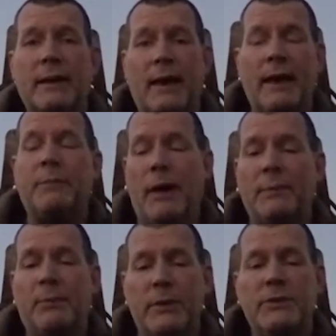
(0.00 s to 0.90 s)
and I
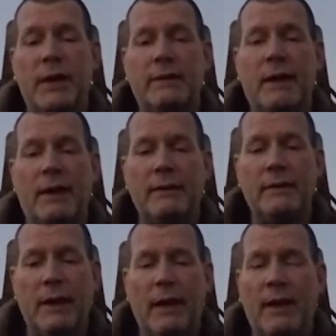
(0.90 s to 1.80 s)
appreciate that,
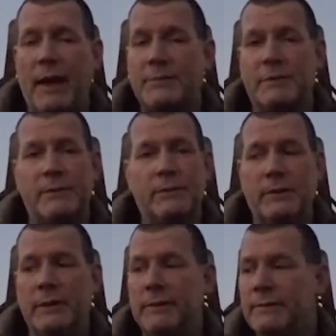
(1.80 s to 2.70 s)

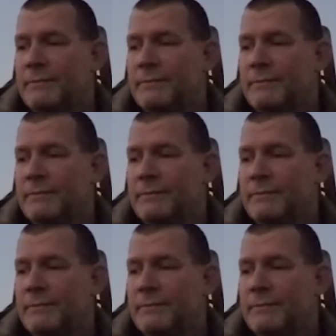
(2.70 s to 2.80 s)
absolutely.